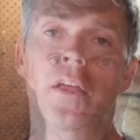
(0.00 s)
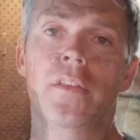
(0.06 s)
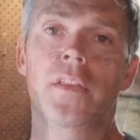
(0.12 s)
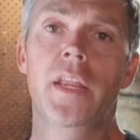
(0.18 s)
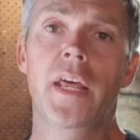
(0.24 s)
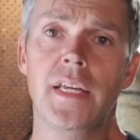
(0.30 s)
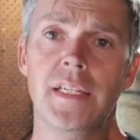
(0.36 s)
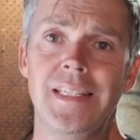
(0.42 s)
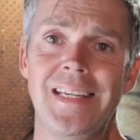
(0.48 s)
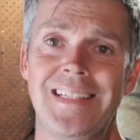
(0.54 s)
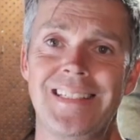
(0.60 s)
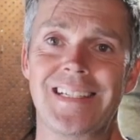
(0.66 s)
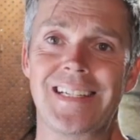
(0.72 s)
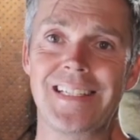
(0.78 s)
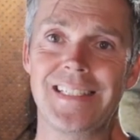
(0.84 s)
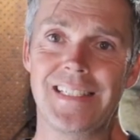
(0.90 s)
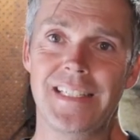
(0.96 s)
The next thing
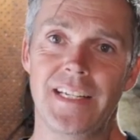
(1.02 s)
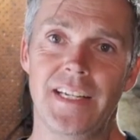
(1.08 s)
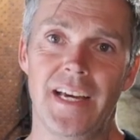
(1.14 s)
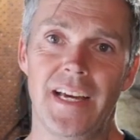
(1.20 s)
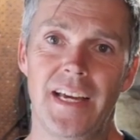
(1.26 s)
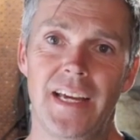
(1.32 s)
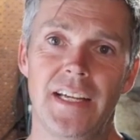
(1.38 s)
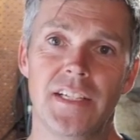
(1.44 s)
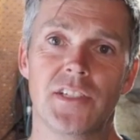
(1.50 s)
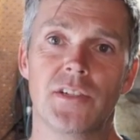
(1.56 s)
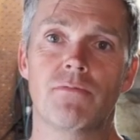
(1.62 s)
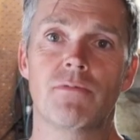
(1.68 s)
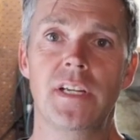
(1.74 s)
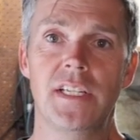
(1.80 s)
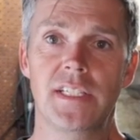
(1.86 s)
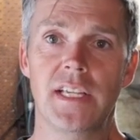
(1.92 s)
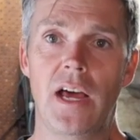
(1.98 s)
to consider is the
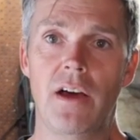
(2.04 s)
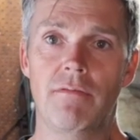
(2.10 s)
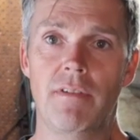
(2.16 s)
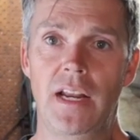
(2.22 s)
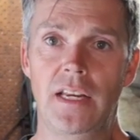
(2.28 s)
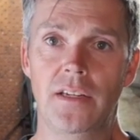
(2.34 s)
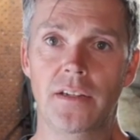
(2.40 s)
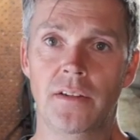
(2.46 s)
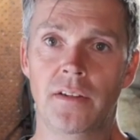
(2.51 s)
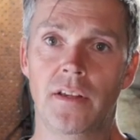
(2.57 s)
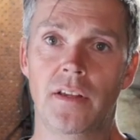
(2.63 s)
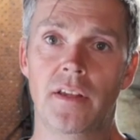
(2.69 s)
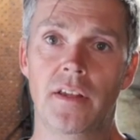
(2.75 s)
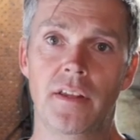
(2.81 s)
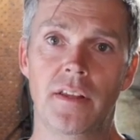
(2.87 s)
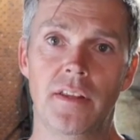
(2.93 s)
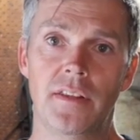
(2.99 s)
resale value.
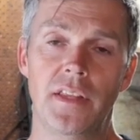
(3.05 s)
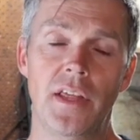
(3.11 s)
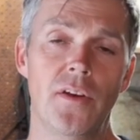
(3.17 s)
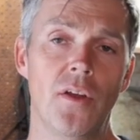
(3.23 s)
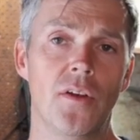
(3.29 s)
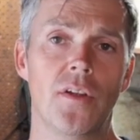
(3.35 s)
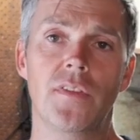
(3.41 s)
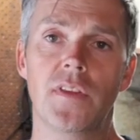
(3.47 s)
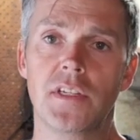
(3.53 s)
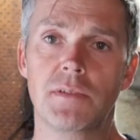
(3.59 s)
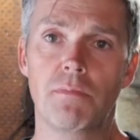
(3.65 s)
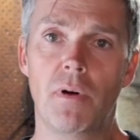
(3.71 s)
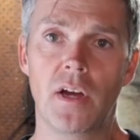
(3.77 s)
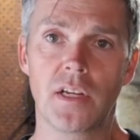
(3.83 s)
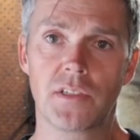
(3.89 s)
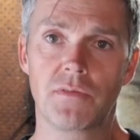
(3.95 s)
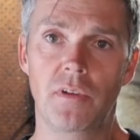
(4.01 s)
They're not on these
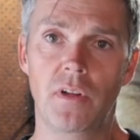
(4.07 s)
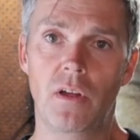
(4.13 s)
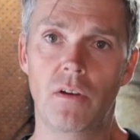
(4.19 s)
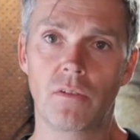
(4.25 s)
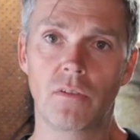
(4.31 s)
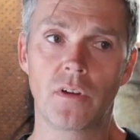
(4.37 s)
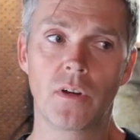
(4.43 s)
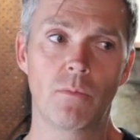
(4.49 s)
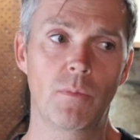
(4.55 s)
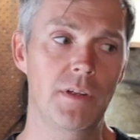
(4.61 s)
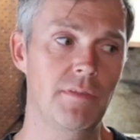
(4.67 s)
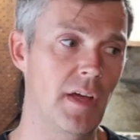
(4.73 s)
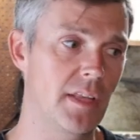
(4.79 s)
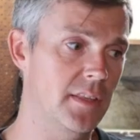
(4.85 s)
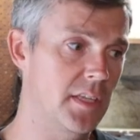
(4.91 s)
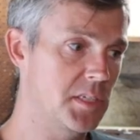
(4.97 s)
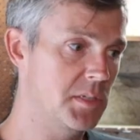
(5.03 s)
bikes for long. We've
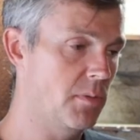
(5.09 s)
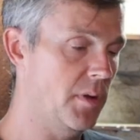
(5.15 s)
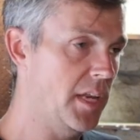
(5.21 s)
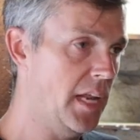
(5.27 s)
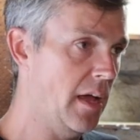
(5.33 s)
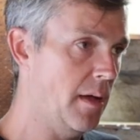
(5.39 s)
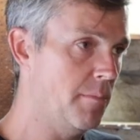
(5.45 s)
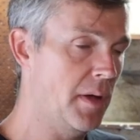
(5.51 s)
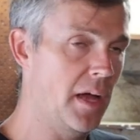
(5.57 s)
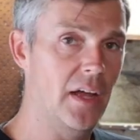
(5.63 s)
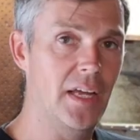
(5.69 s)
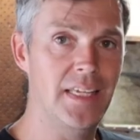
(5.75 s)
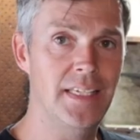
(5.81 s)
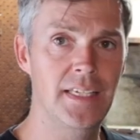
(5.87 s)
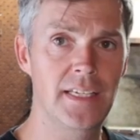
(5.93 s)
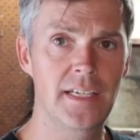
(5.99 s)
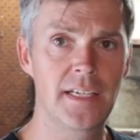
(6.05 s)
had this one now about a
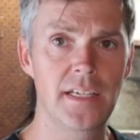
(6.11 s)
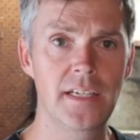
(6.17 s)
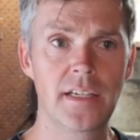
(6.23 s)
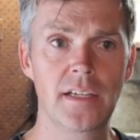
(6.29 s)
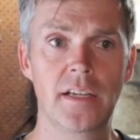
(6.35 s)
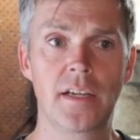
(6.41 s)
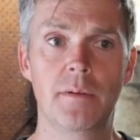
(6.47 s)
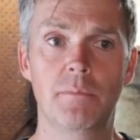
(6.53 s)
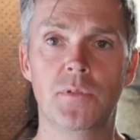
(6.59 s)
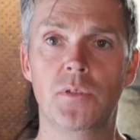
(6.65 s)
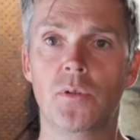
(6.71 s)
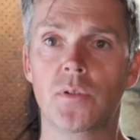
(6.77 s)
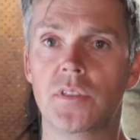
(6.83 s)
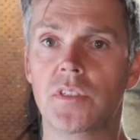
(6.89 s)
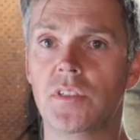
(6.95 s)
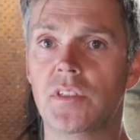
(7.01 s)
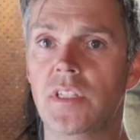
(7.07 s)
year.
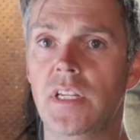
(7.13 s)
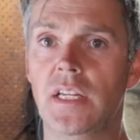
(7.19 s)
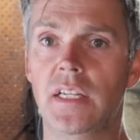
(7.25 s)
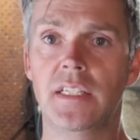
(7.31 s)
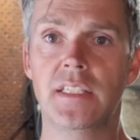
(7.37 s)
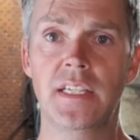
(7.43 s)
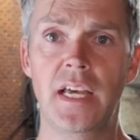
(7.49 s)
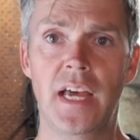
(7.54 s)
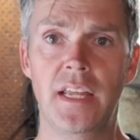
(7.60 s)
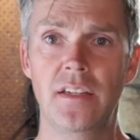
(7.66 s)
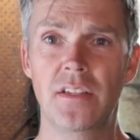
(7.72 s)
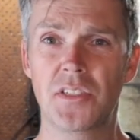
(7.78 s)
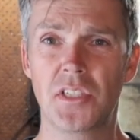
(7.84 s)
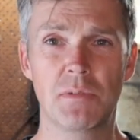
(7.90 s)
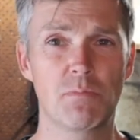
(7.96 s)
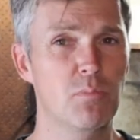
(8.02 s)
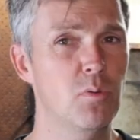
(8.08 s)
Daughter's nearly 10,
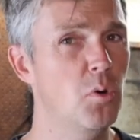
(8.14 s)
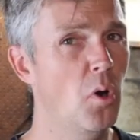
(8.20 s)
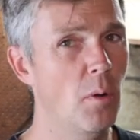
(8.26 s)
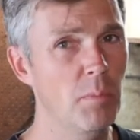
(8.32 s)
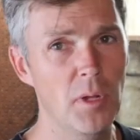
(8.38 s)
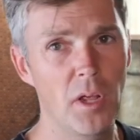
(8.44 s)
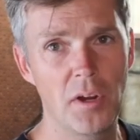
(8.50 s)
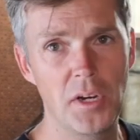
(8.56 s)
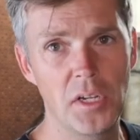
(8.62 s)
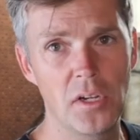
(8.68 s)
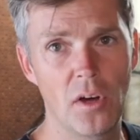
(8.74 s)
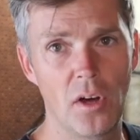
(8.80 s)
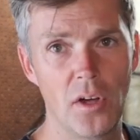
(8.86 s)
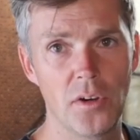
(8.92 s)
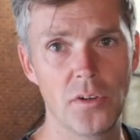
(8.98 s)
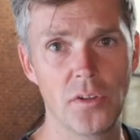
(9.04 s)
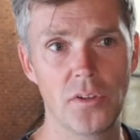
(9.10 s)
she's probably only got
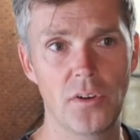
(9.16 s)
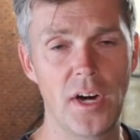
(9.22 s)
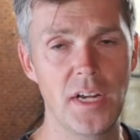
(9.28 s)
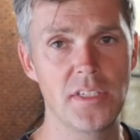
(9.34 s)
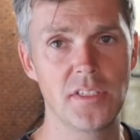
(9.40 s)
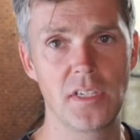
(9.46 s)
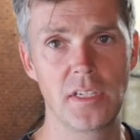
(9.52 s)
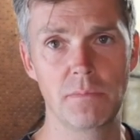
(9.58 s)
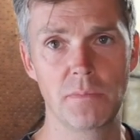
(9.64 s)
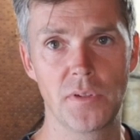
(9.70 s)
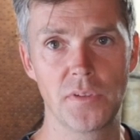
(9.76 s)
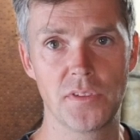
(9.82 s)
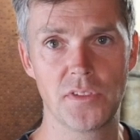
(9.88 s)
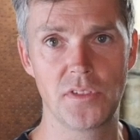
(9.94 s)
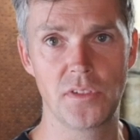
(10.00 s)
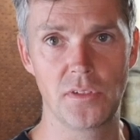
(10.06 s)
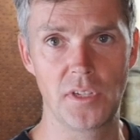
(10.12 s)
another 18
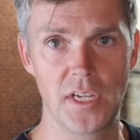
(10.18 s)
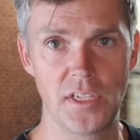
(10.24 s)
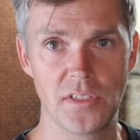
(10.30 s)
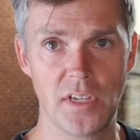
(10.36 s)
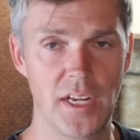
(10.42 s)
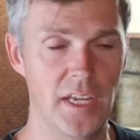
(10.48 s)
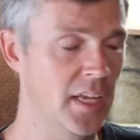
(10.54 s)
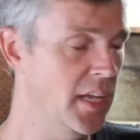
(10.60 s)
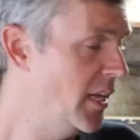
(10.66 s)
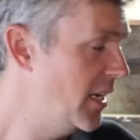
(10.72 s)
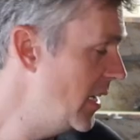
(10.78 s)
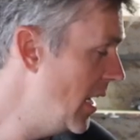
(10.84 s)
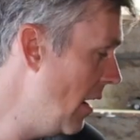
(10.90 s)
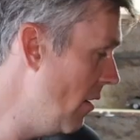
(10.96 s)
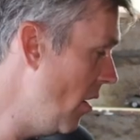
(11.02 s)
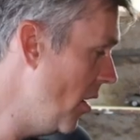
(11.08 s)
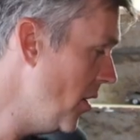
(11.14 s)
months, 2 years on it.
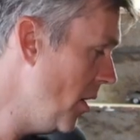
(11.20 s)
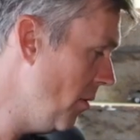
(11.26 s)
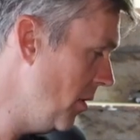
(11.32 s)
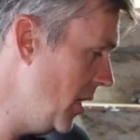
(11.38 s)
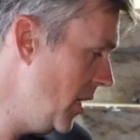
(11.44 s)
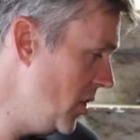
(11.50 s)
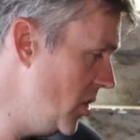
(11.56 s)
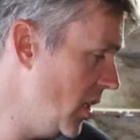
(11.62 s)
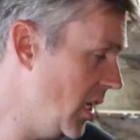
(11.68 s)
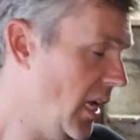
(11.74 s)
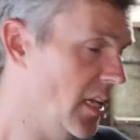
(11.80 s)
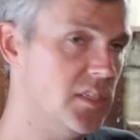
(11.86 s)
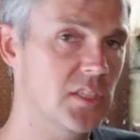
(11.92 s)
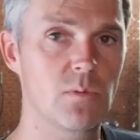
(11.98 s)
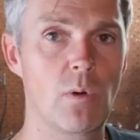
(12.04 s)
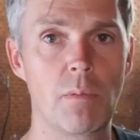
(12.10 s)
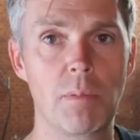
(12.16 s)
Now, I know on these you
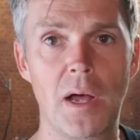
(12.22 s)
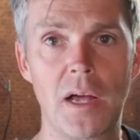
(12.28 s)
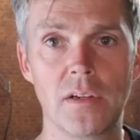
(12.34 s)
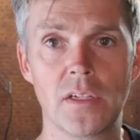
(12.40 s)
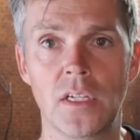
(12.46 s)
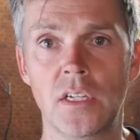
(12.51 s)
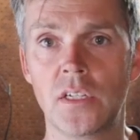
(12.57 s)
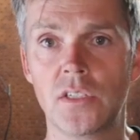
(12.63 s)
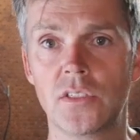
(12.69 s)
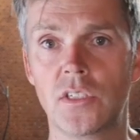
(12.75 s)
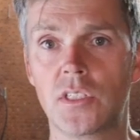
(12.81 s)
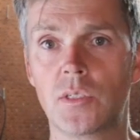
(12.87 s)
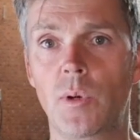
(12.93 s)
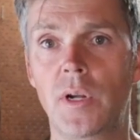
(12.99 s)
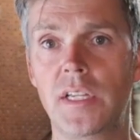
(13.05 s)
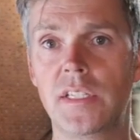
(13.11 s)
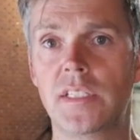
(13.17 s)
can swap out to
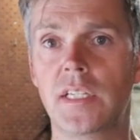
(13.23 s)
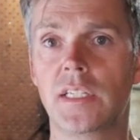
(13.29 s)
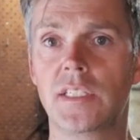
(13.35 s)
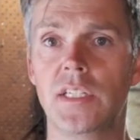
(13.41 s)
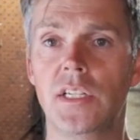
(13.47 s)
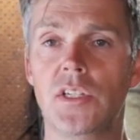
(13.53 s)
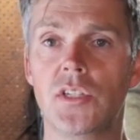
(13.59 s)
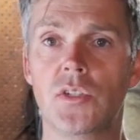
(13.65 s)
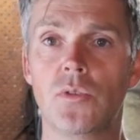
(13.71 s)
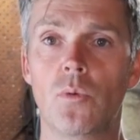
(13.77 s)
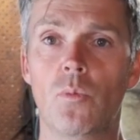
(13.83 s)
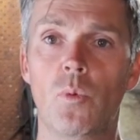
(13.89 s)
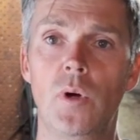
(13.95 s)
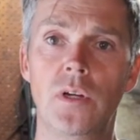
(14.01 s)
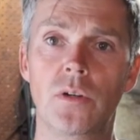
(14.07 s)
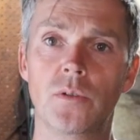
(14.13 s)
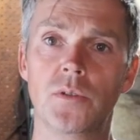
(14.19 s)
26-inch
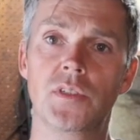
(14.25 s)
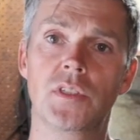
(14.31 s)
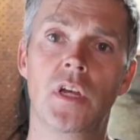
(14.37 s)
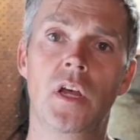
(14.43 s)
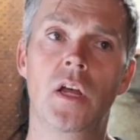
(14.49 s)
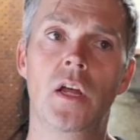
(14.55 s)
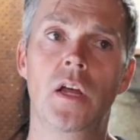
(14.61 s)
wheels.